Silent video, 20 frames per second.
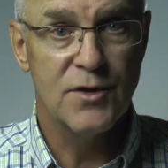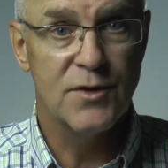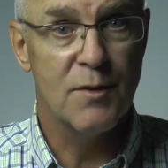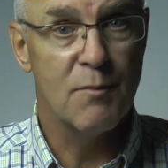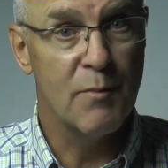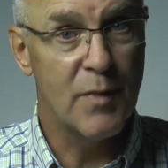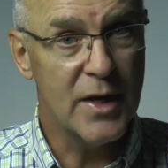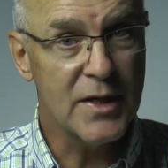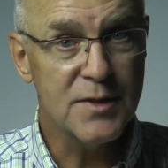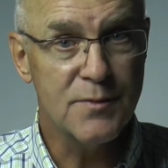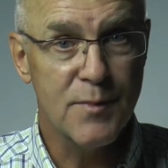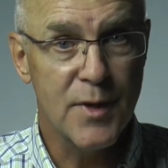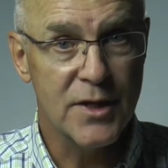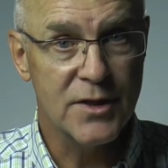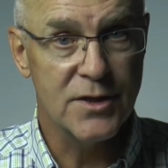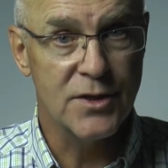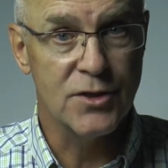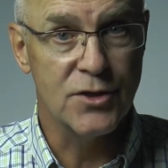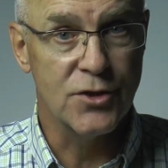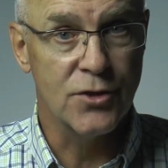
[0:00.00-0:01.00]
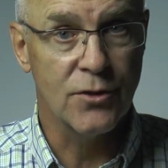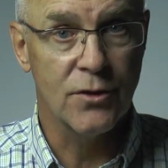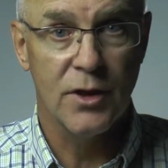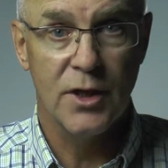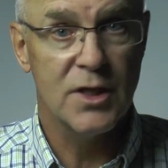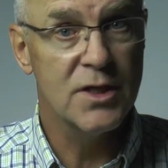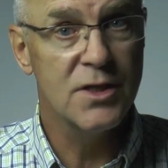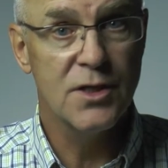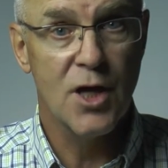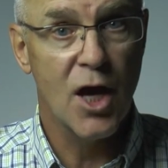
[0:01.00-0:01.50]
the best messenger
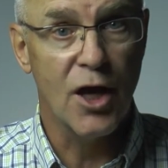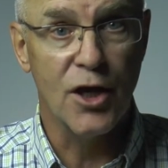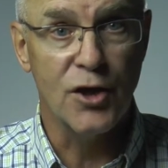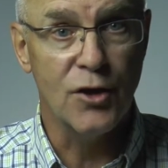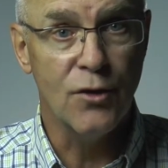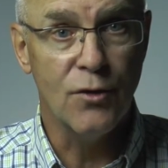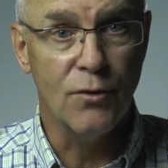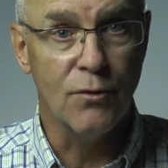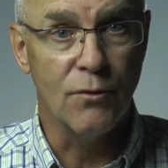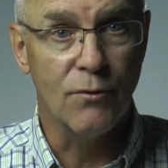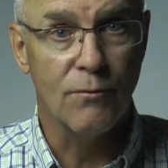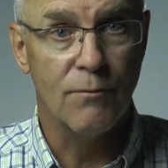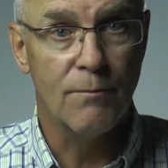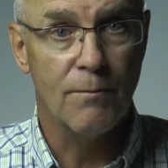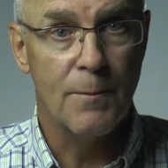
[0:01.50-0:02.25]
is not you.